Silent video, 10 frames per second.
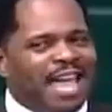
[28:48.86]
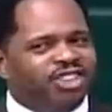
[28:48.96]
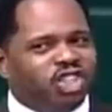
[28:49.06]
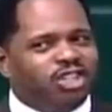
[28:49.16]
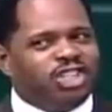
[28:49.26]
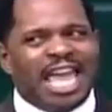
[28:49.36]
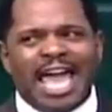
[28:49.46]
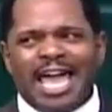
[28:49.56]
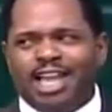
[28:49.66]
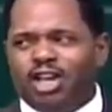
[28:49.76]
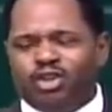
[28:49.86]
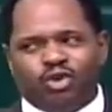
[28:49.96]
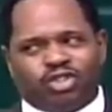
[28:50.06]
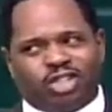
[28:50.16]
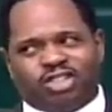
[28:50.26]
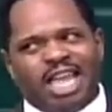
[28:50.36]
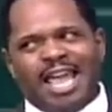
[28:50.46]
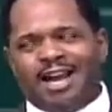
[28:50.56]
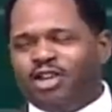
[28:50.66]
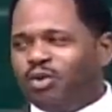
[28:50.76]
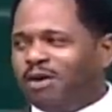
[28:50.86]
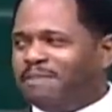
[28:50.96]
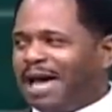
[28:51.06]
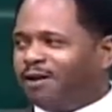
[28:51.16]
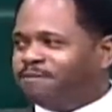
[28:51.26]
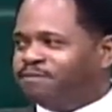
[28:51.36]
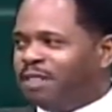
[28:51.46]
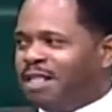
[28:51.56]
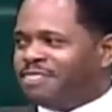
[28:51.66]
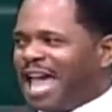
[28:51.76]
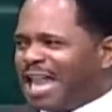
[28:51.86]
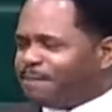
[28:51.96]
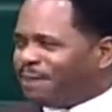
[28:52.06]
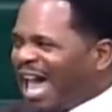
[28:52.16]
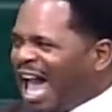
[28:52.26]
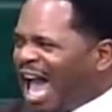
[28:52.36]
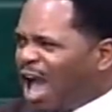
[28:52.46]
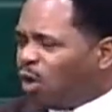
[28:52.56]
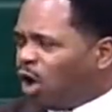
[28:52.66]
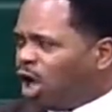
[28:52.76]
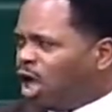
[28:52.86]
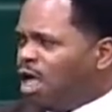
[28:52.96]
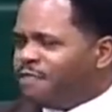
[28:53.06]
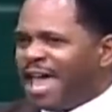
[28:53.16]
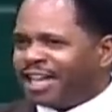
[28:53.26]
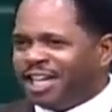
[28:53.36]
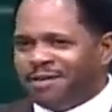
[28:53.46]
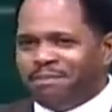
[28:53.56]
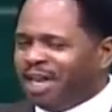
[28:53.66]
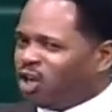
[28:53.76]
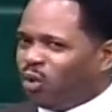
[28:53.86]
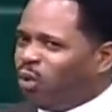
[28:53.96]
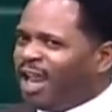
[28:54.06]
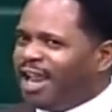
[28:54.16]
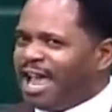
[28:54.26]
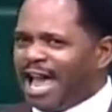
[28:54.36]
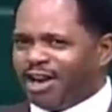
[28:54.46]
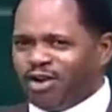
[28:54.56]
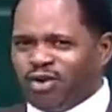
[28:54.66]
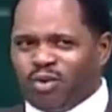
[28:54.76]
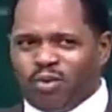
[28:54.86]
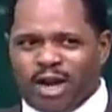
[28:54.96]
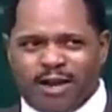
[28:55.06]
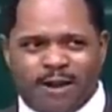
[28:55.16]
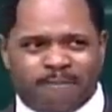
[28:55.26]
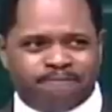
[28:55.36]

that your daddy used to tell you about. That power that can make a way out of no way."